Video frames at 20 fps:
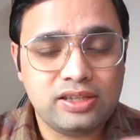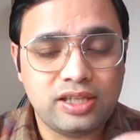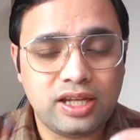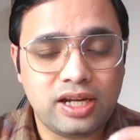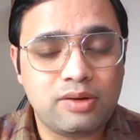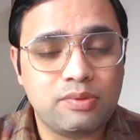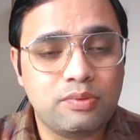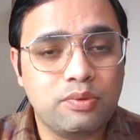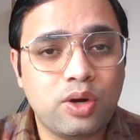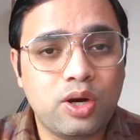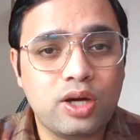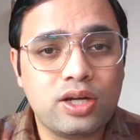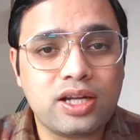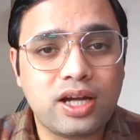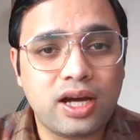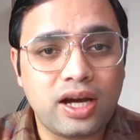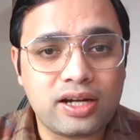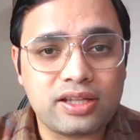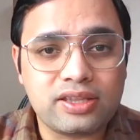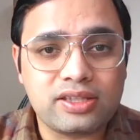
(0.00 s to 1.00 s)
that what
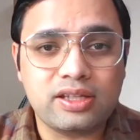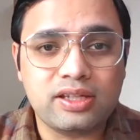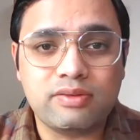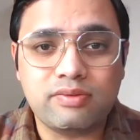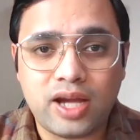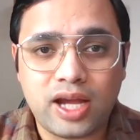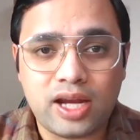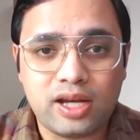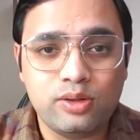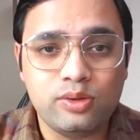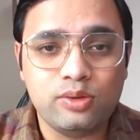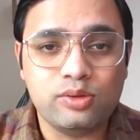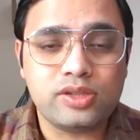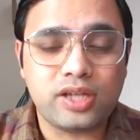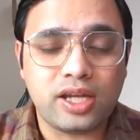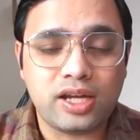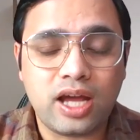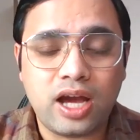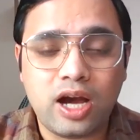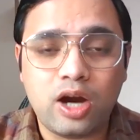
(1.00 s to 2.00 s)
are their values
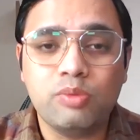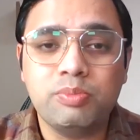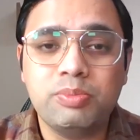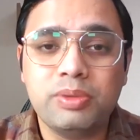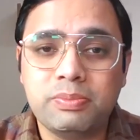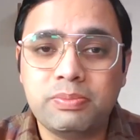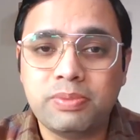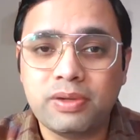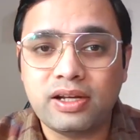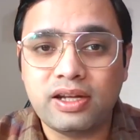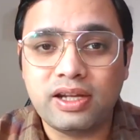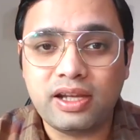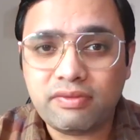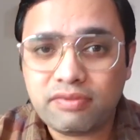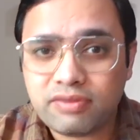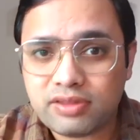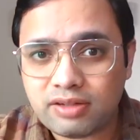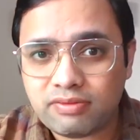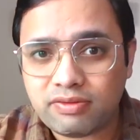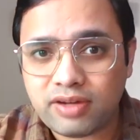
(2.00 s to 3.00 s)
and how people
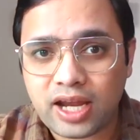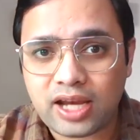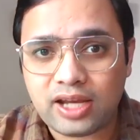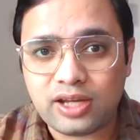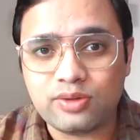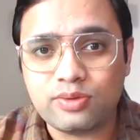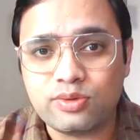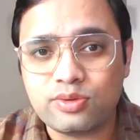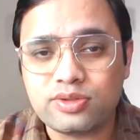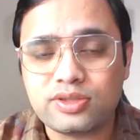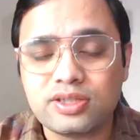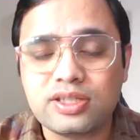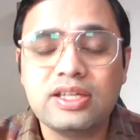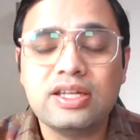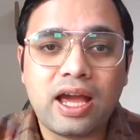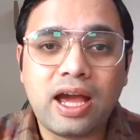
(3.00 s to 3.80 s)
live the values,